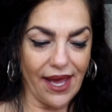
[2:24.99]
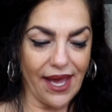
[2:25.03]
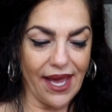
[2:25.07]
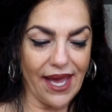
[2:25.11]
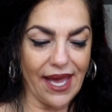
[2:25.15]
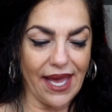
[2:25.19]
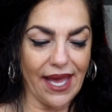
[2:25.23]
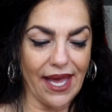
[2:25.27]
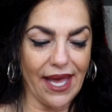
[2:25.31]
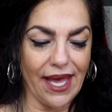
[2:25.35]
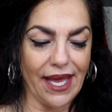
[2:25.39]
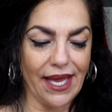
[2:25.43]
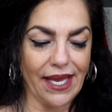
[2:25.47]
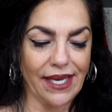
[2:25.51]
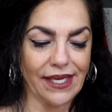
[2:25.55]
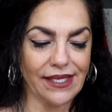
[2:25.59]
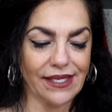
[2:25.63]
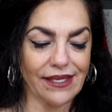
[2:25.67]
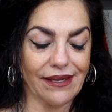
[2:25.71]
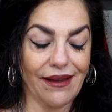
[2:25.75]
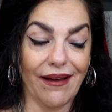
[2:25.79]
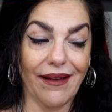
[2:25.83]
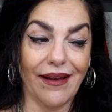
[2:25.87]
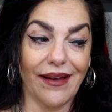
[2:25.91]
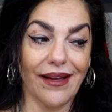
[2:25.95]

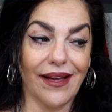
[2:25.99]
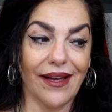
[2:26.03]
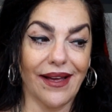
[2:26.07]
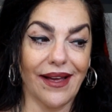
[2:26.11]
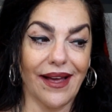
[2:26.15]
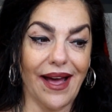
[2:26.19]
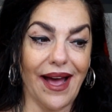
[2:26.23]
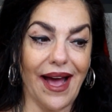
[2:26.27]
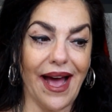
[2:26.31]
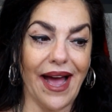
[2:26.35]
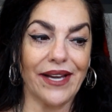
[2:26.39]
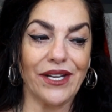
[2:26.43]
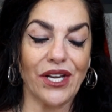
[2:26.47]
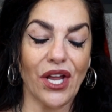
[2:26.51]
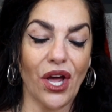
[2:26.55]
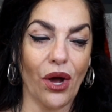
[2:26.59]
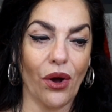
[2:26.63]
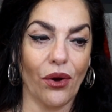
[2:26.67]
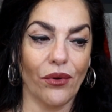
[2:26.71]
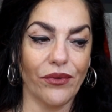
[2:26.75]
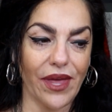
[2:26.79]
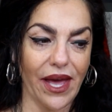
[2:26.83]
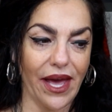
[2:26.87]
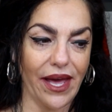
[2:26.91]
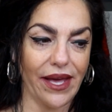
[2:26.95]
And I
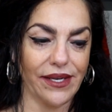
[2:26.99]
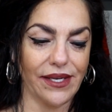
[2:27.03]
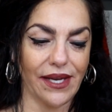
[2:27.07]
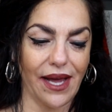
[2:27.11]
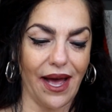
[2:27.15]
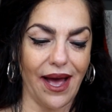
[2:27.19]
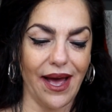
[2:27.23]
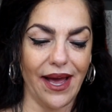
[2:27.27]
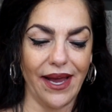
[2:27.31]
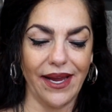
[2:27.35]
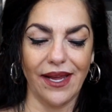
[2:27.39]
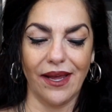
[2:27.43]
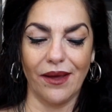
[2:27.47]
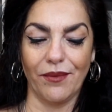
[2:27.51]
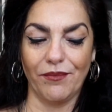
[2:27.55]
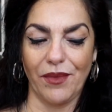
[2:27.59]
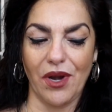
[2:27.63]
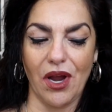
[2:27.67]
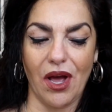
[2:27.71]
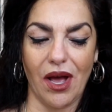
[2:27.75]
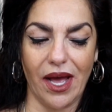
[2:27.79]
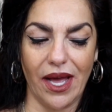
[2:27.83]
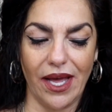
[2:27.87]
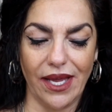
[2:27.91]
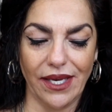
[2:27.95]
know that I am
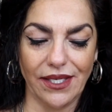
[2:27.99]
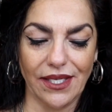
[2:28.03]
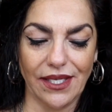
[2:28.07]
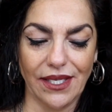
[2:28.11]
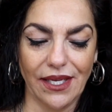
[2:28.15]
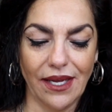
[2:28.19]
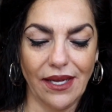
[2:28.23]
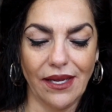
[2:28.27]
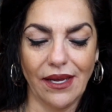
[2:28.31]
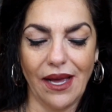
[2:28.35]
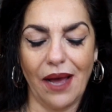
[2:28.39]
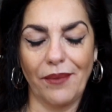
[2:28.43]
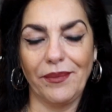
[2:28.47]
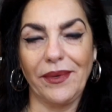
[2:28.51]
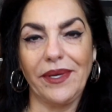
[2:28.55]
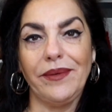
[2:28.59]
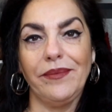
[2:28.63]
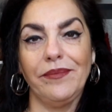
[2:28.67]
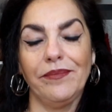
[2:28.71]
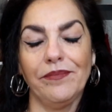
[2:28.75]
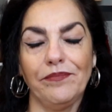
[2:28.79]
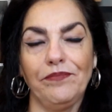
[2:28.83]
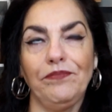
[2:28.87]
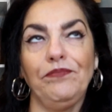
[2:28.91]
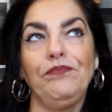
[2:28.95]
not, I
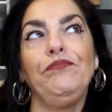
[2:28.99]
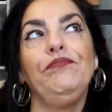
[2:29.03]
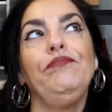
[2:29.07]
mean,